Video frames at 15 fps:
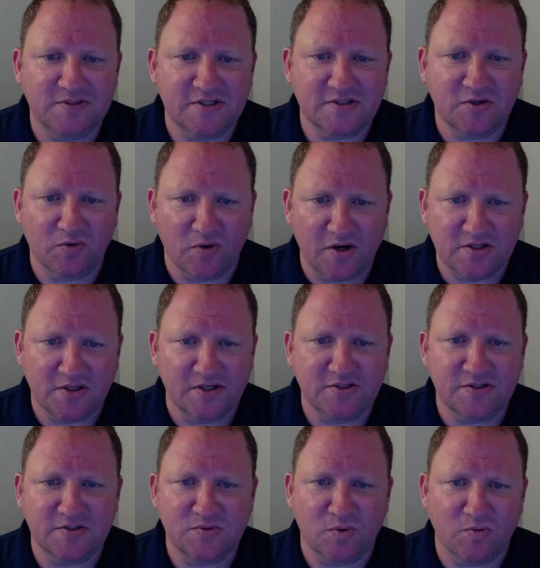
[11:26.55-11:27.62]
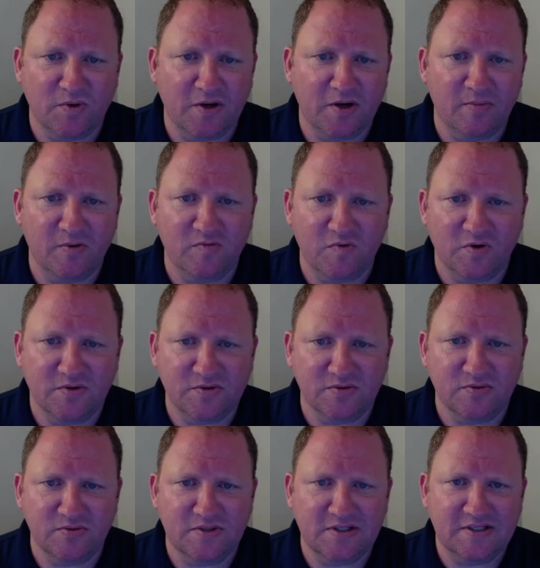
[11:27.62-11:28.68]
It says, congratulations, we're ready to move on
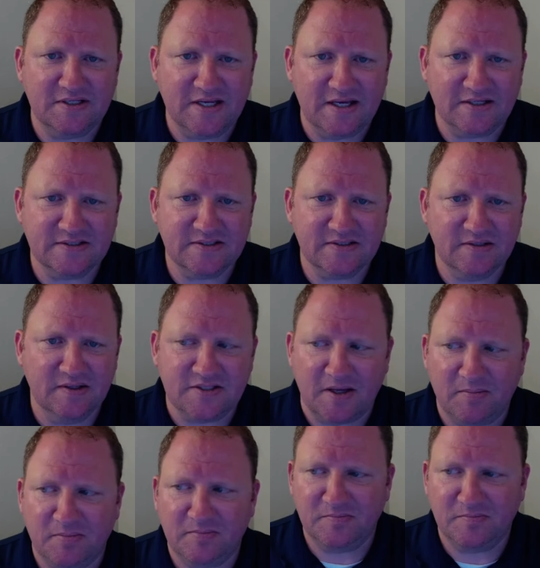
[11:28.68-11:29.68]
to the next step.